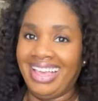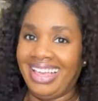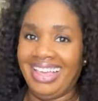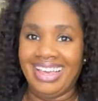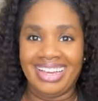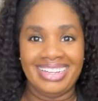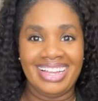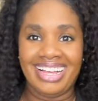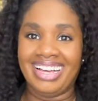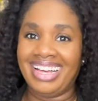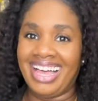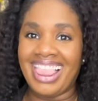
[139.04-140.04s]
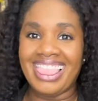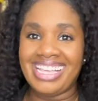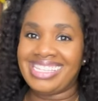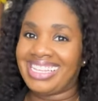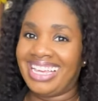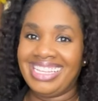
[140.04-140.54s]
and
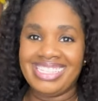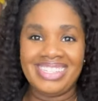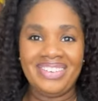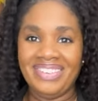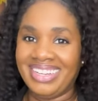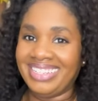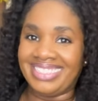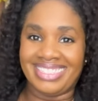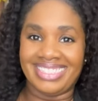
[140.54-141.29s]
let's get into it.